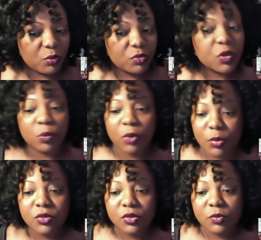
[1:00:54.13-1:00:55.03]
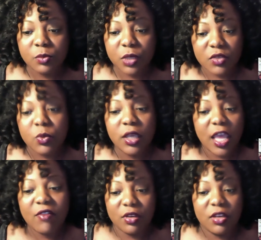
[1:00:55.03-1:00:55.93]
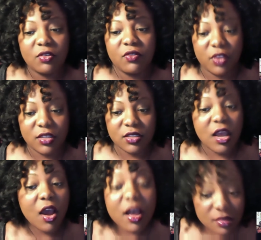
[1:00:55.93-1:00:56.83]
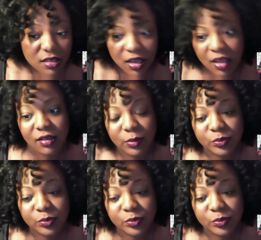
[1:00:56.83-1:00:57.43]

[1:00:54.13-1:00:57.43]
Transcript: the rebels, because we haven't even fixed us yet.